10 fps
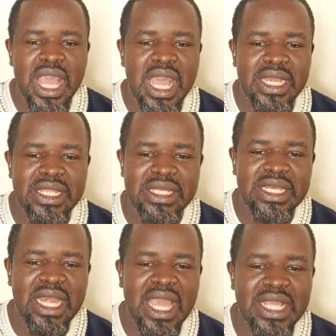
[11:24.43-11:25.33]
and it
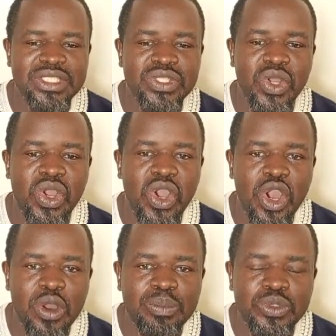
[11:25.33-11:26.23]
lasts
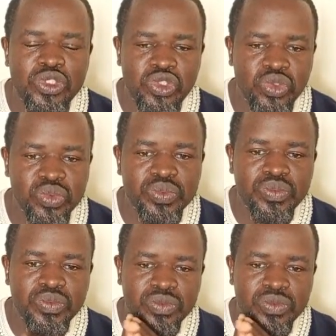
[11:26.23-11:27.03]
up to